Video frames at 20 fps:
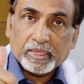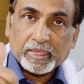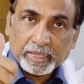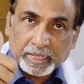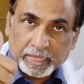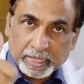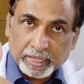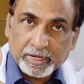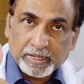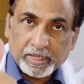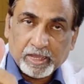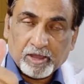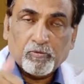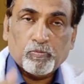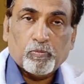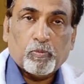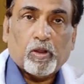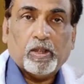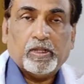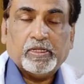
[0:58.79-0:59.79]
Area
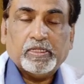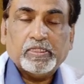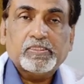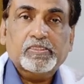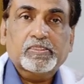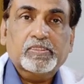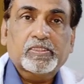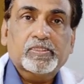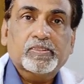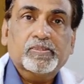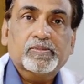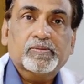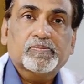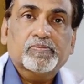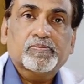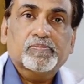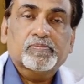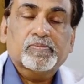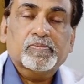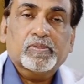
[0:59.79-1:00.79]
of baldness,
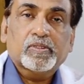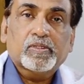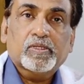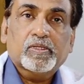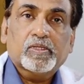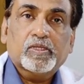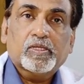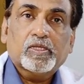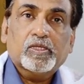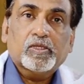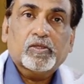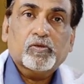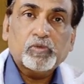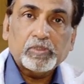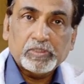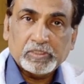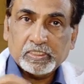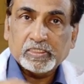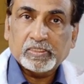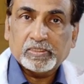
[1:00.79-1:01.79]

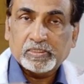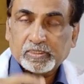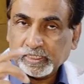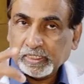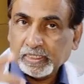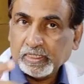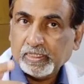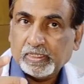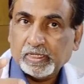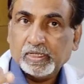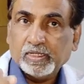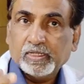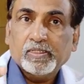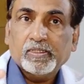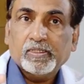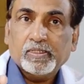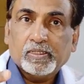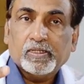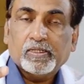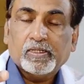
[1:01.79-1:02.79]
which is in
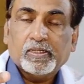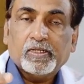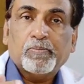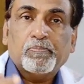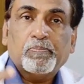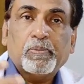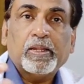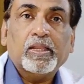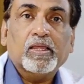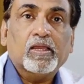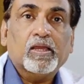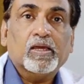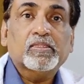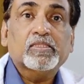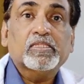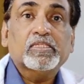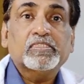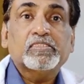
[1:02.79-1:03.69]
turn depending on the